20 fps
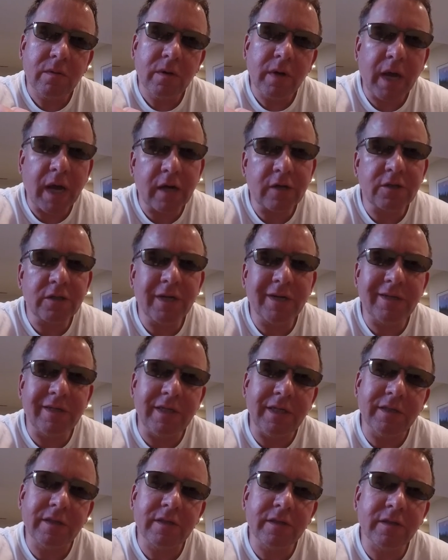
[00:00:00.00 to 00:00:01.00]
actually a
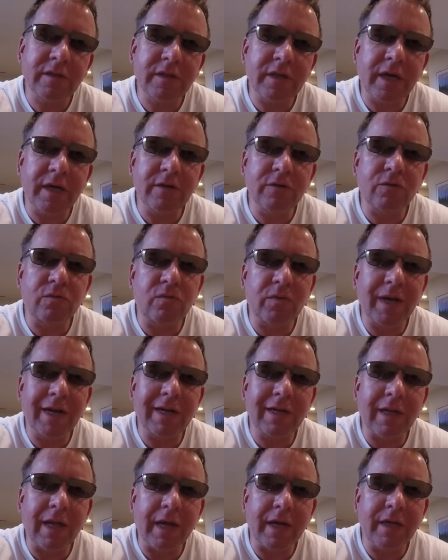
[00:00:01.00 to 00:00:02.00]
decent sized red
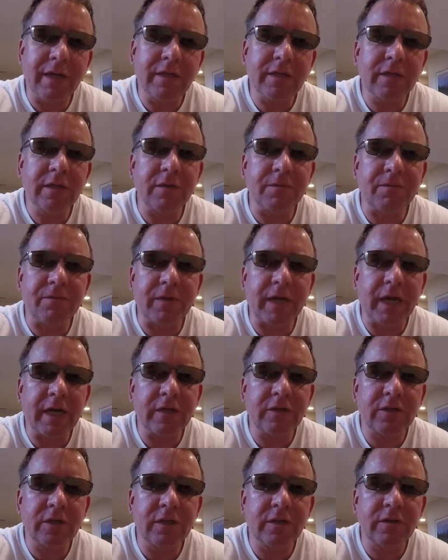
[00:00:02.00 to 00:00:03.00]
light that
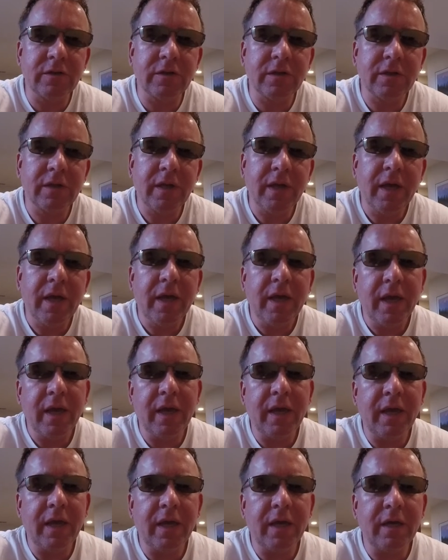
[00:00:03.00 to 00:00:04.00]
flashes.
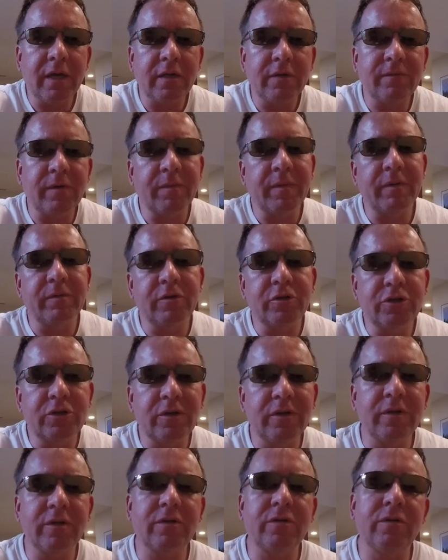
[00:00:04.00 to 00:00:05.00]
And if I'm ever
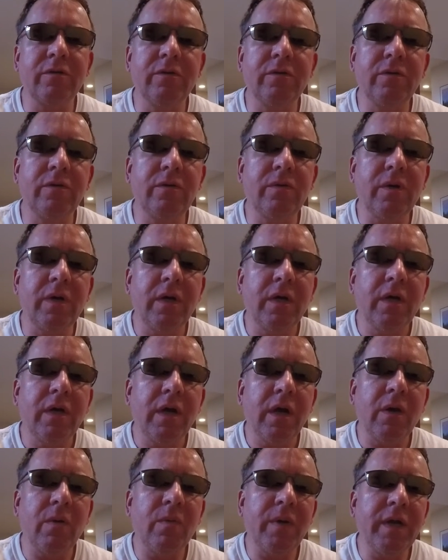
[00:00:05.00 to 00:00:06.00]
shooting through
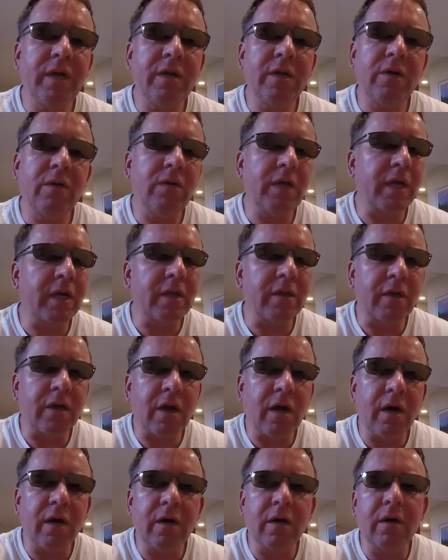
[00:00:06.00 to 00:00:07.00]
a window, like in the
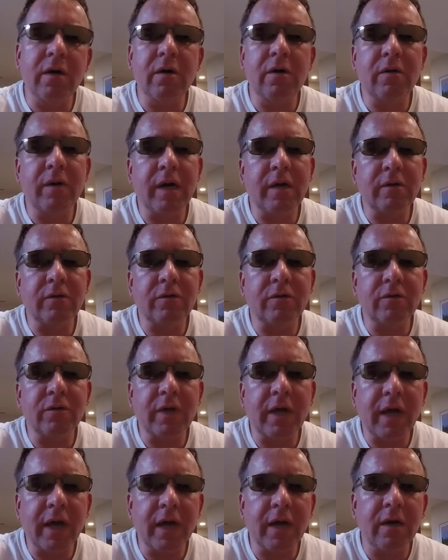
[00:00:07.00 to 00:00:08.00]
car or out through the
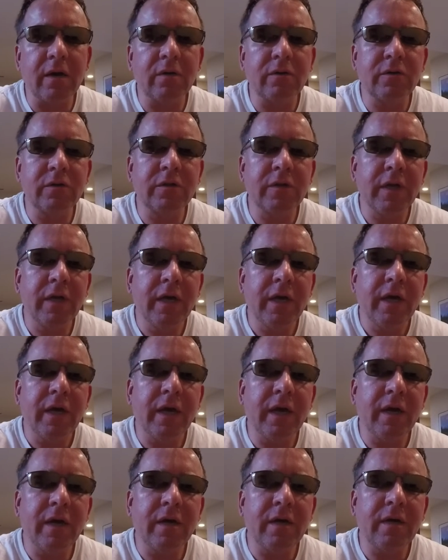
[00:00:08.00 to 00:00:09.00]
house,
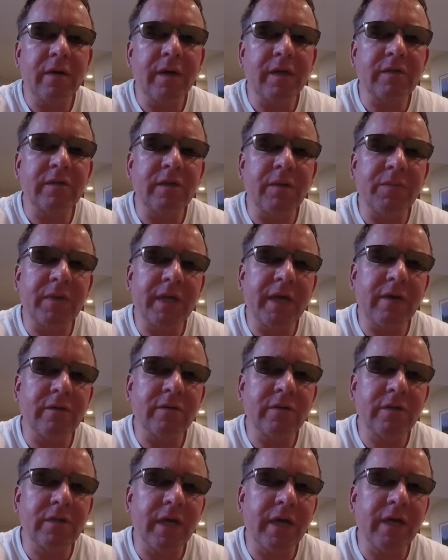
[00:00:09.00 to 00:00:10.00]
uh, something
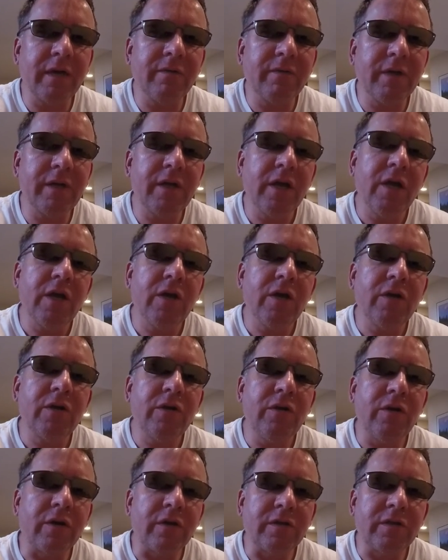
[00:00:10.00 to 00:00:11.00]
outside of it,
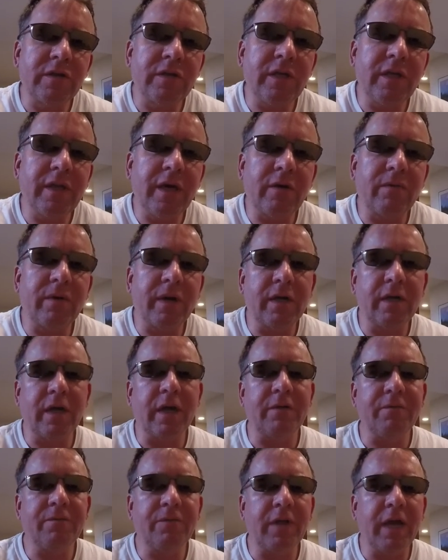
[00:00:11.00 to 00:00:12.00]
you can see that red
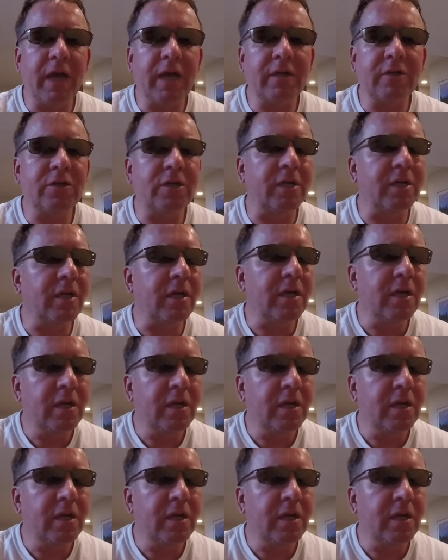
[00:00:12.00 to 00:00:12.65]
light flashing.